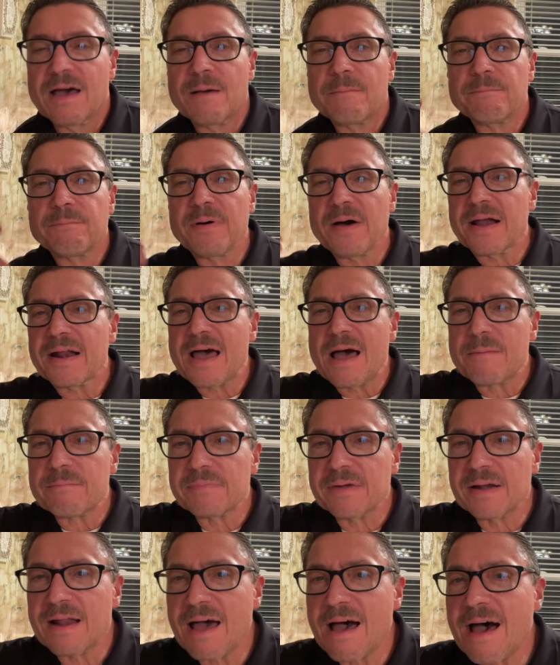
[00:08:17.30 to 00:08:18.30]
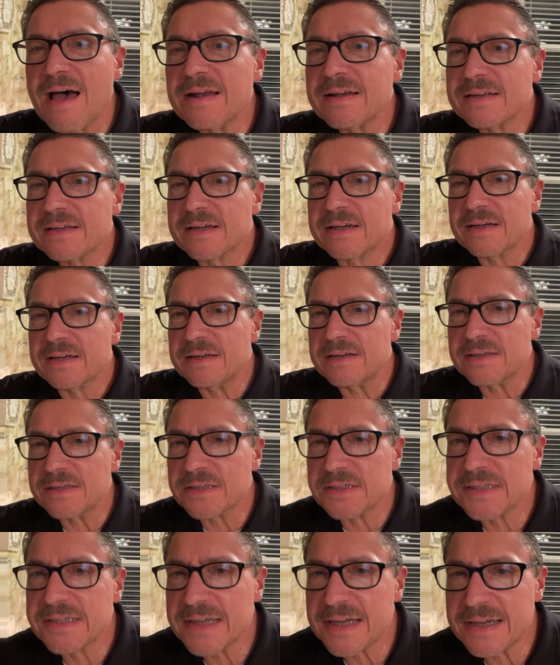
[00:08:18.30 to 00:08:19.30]
but I'm not
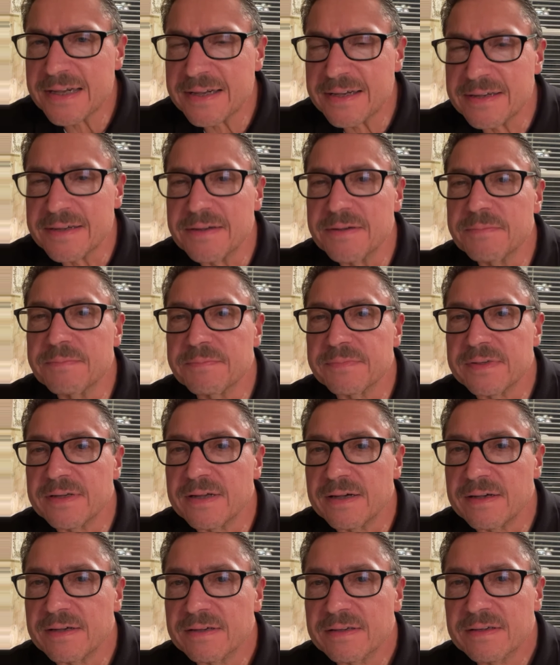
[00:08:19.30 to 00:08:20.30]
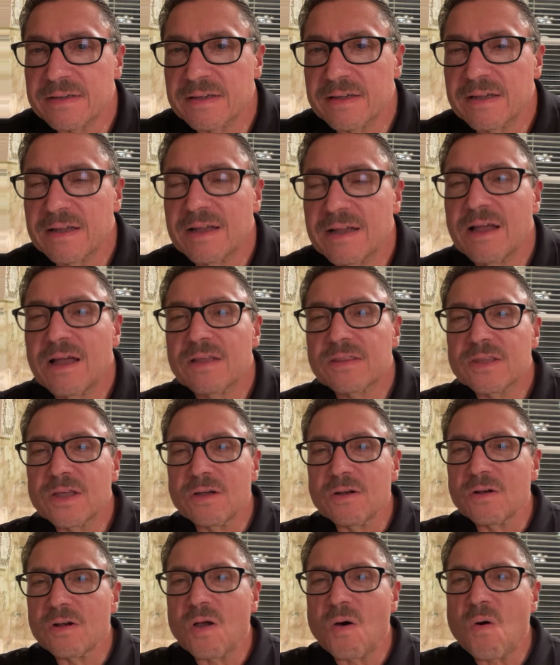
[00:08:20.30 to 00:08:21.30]
condemned. The
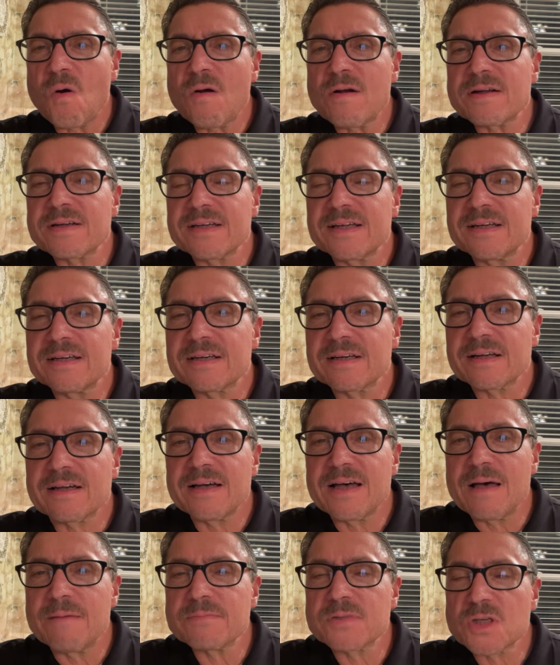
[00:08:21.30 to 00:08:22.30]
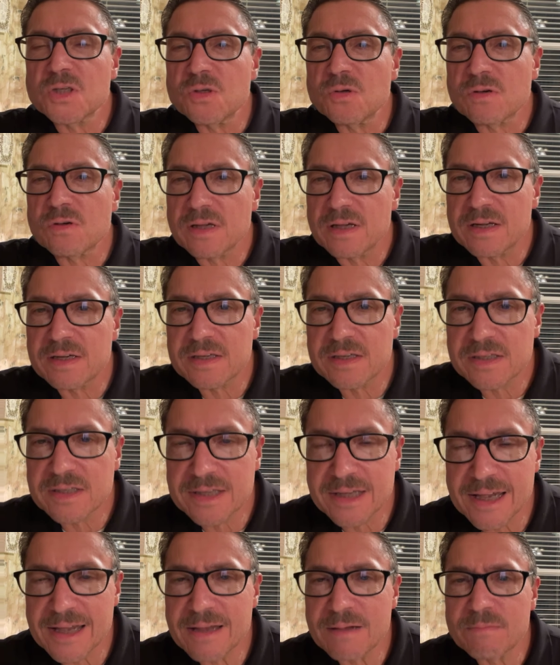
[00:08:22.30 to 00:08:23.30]
Lord didn't come to
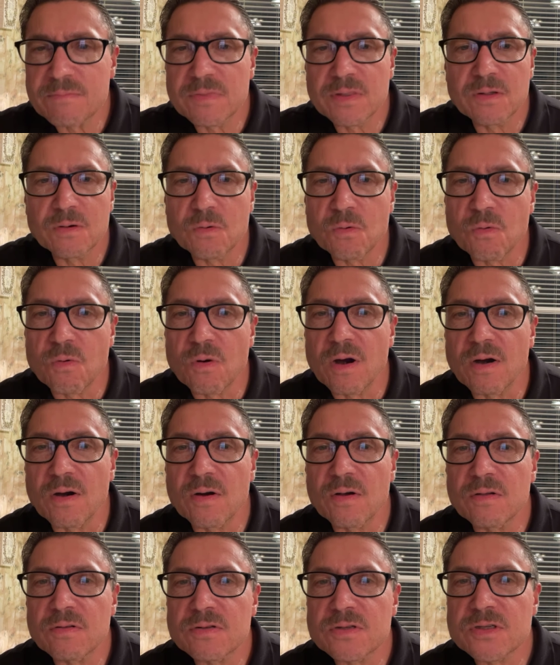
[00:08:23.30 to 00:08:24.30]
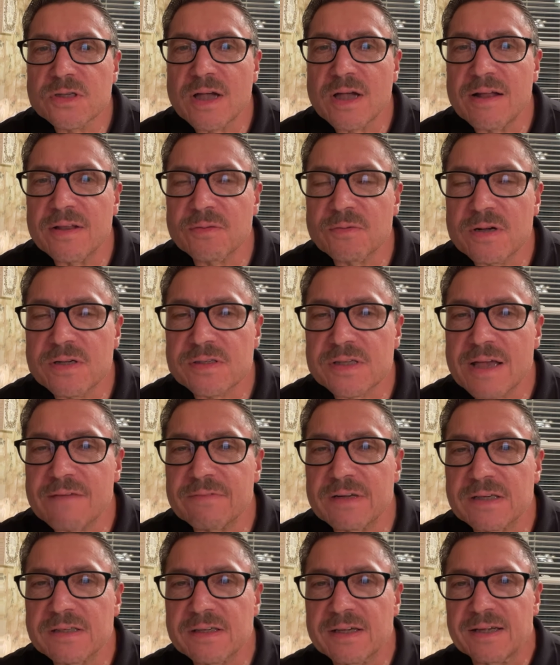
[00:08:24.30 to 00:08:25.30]
condemn the world, John
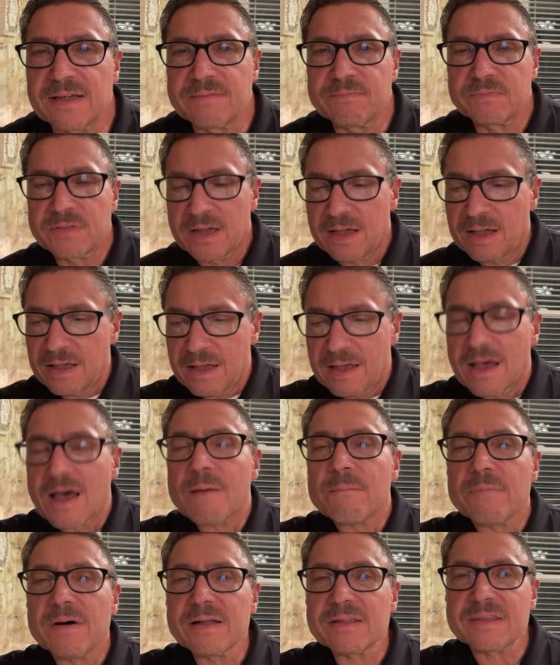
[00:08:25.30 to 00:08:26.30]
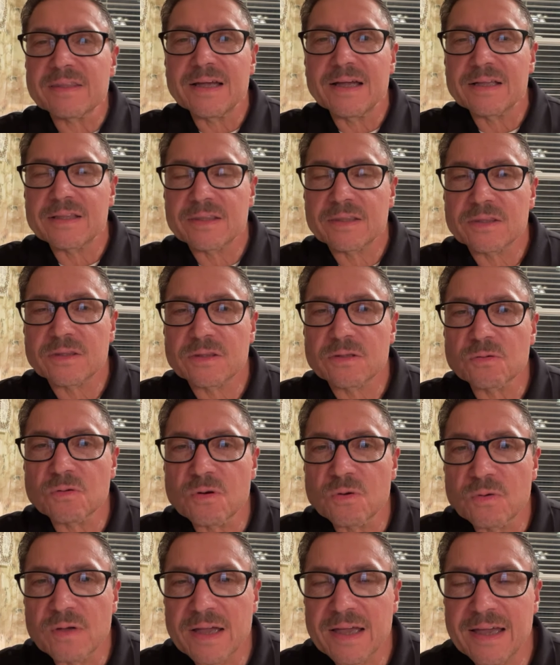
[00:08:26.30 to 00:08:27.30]
3:17, but that
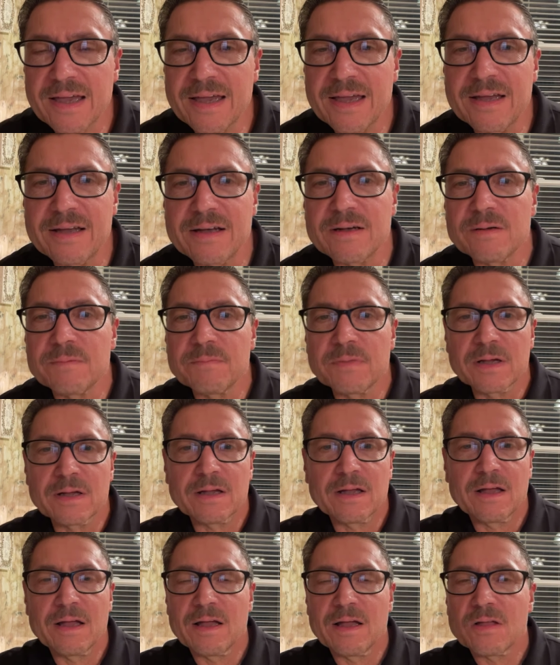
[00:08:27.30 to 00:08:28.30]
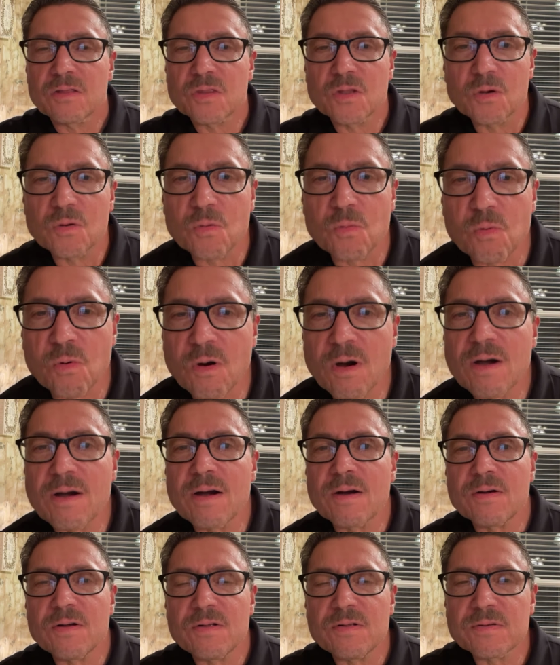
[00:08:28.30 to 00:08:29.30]
through him the
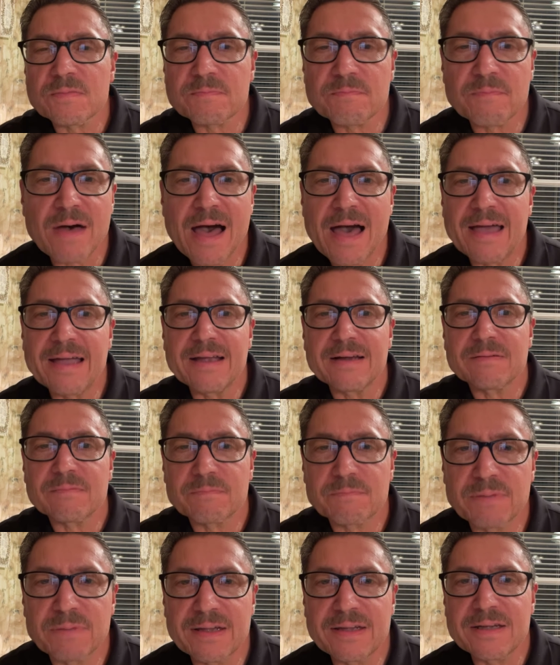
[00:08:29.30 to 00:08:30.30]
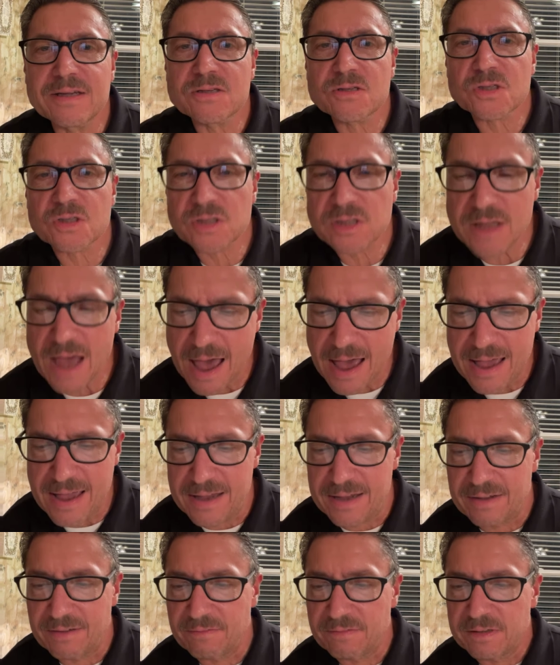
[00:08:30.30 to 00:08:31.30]
world might be
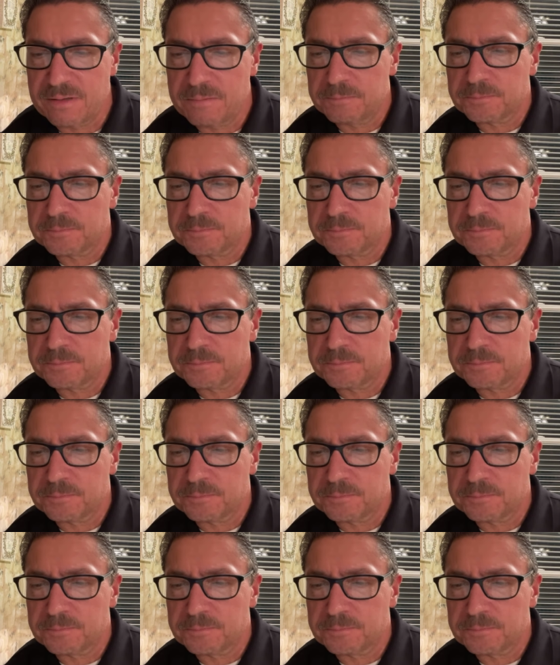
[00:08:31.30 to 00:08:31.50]
saved.